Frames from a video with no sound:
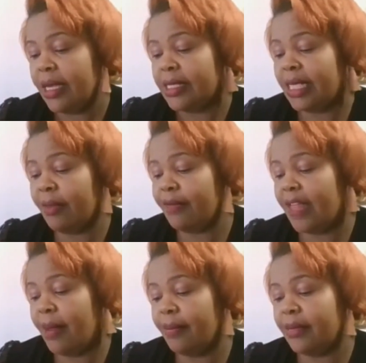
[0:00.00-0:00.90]
Some of
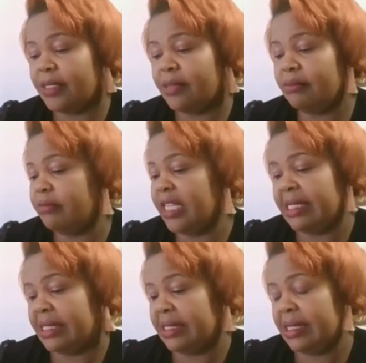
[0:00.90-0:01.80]
them just